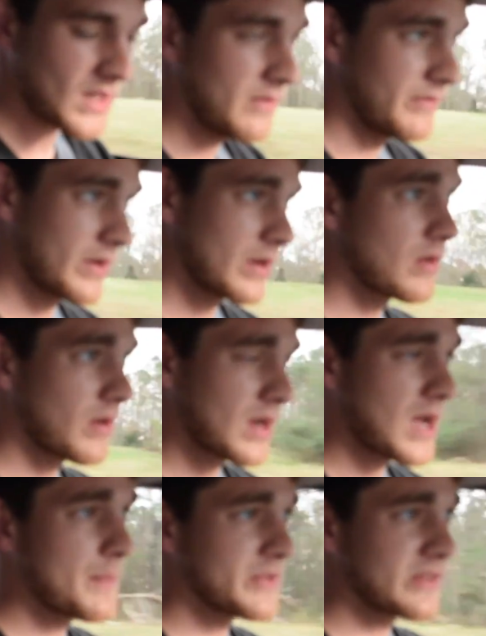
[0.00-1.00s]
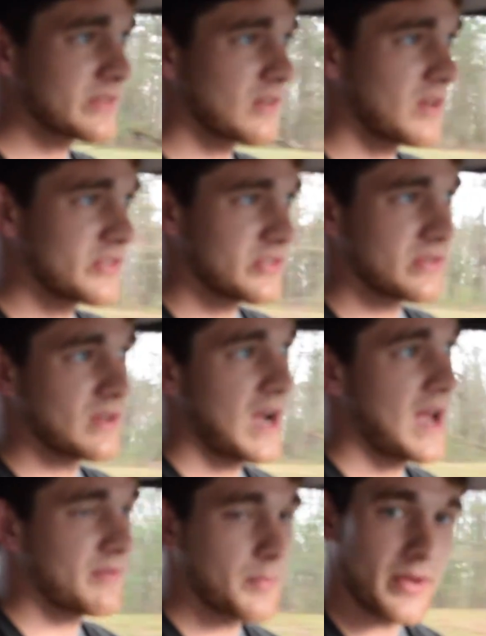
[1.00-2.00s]
Very great competition clutch. I
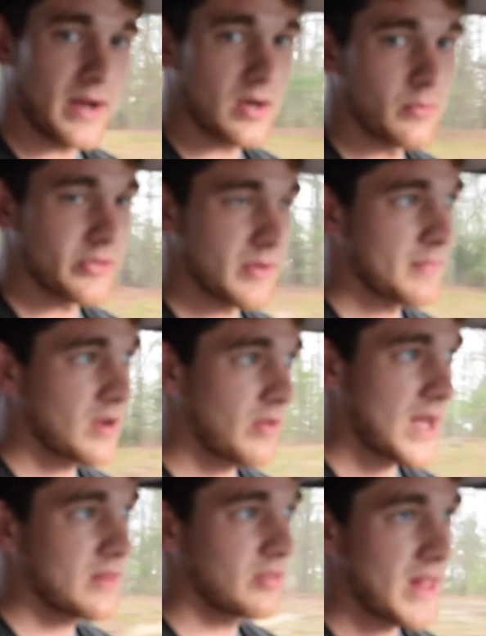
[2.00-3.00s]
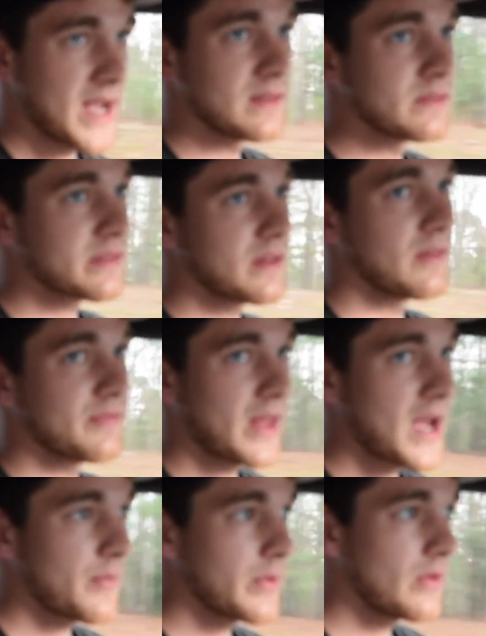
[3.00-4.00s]
have it paired with a McLeod light and steel
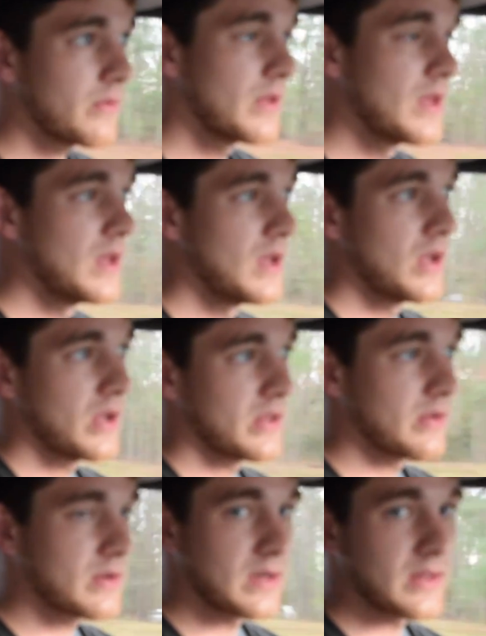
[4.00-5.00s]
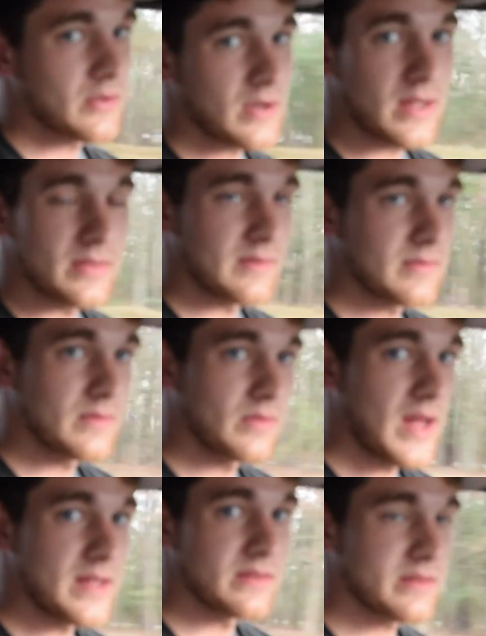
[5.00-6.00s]
flywheel. You can either get the
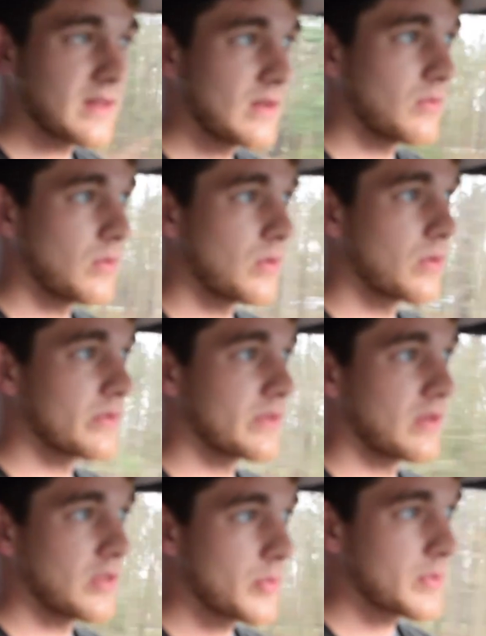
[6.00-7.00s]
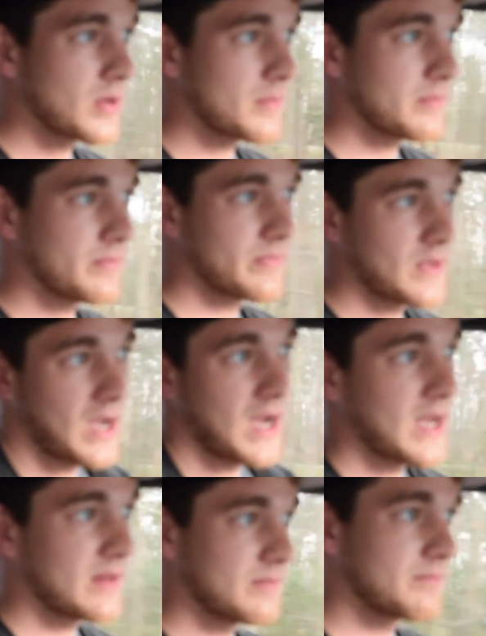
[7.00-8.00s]
light steel or the aluminum. I